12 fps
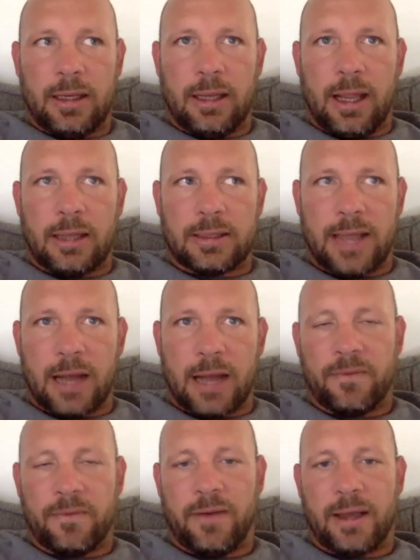and
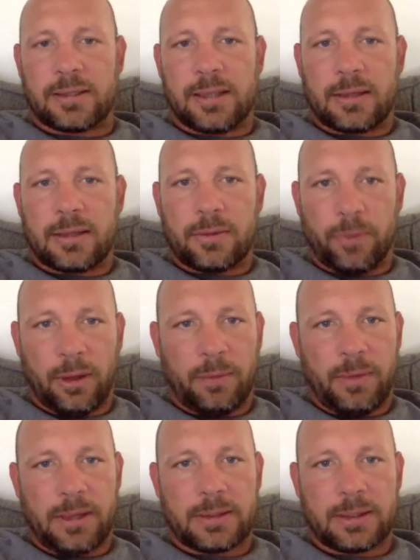sacrificing that to really
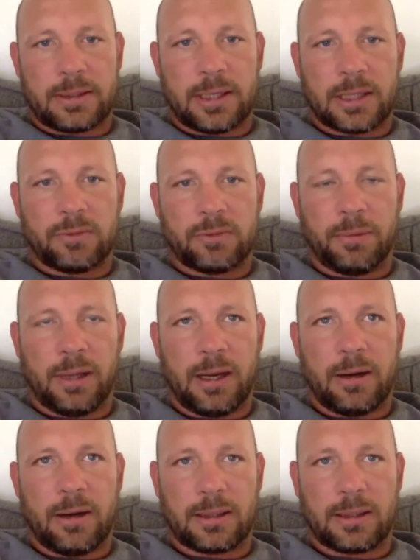be a successful
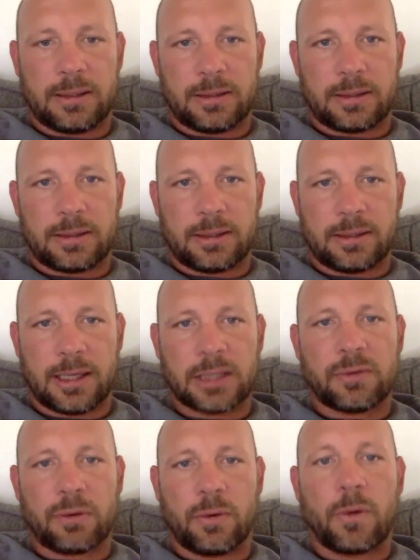player and a
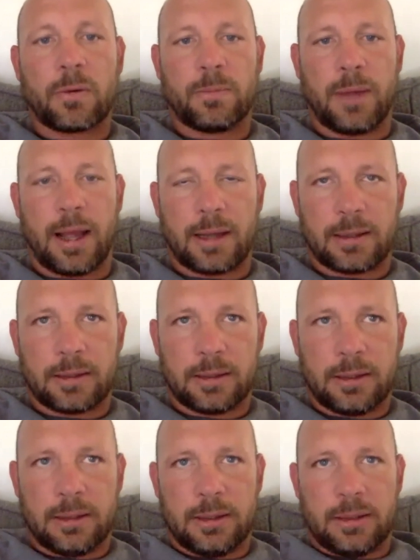successful quarterback.
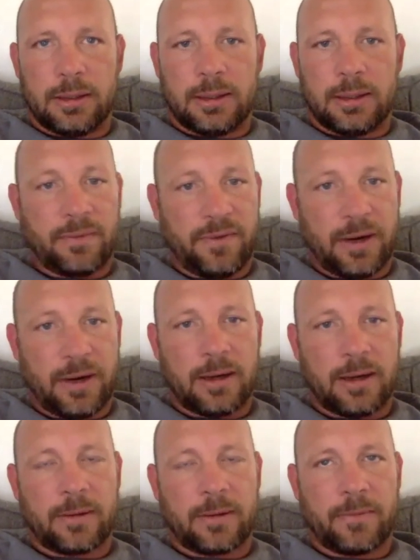It's a
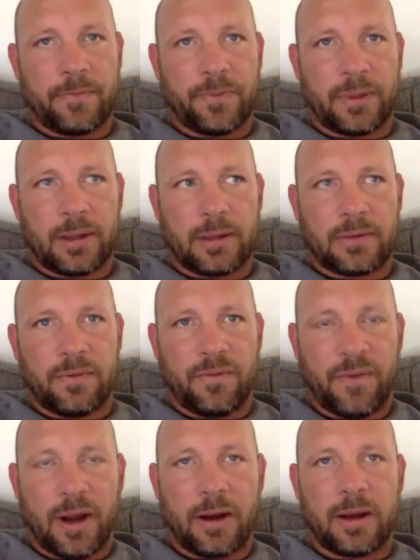very it's a
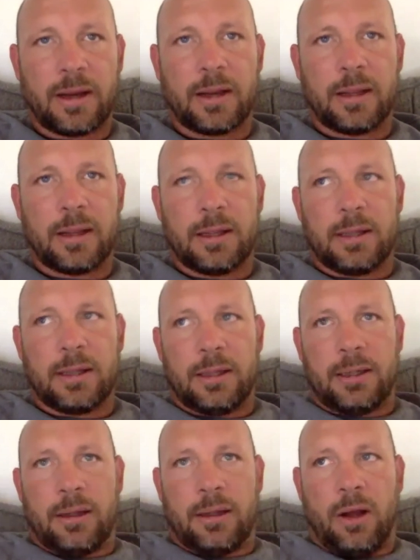very
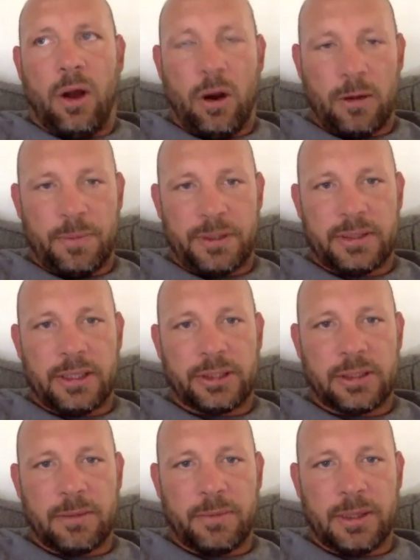hard
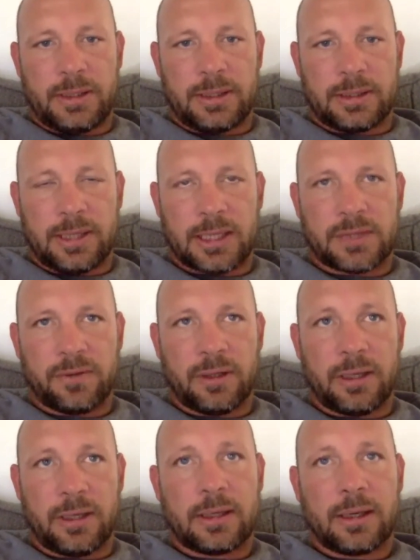position to be successful
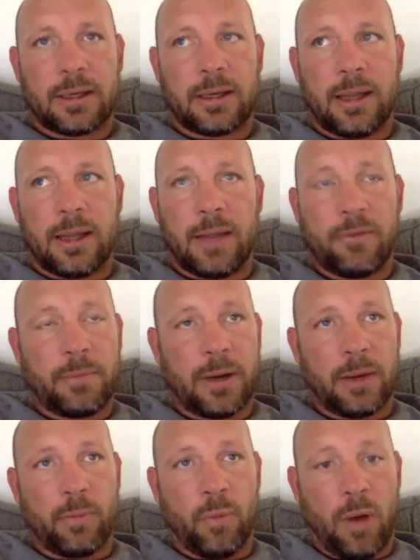in.
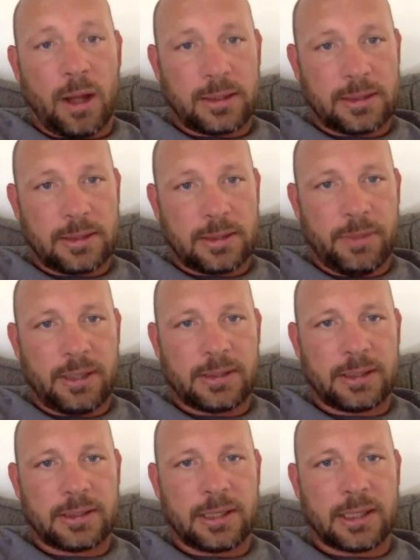Everybody wants to be
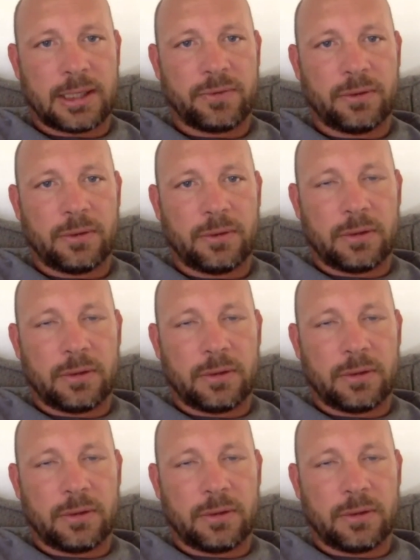successful,